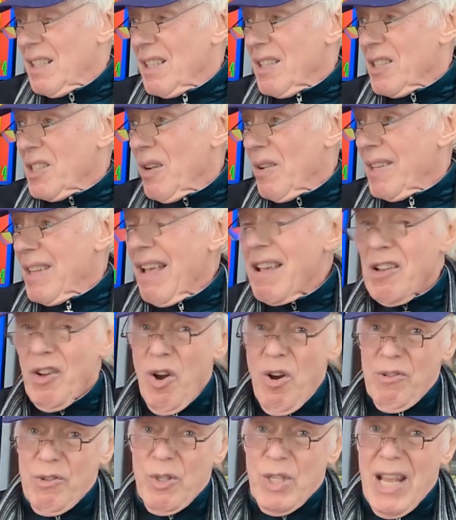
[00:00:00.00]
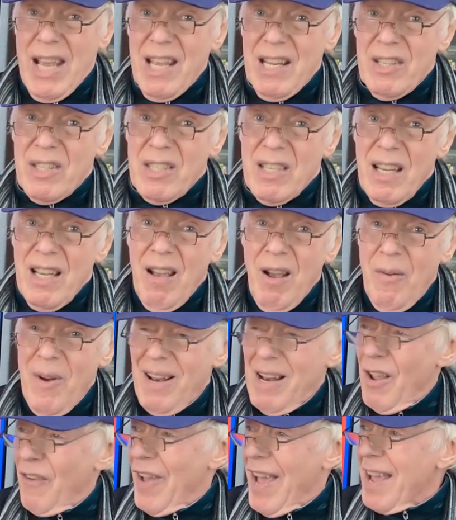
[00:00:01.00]
So in that context,
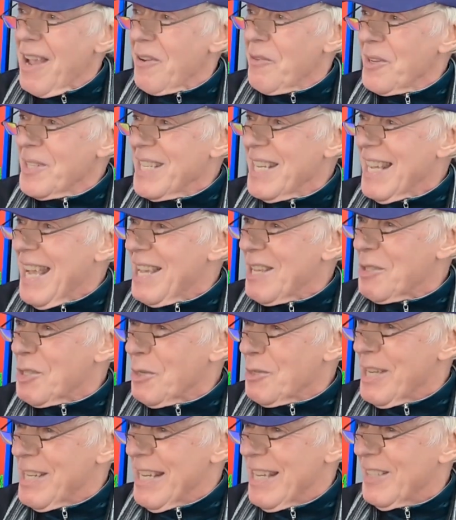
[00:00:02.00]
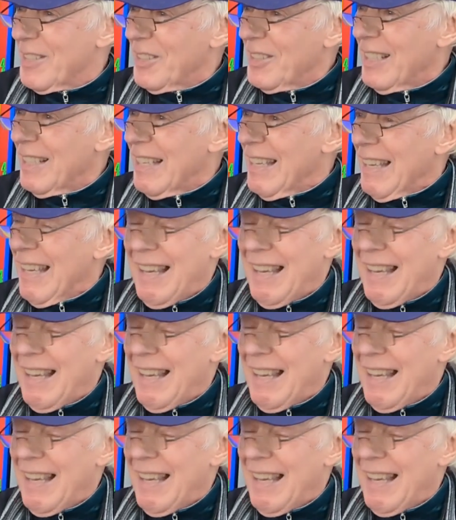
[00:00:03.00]
well, if Equity gets a deal,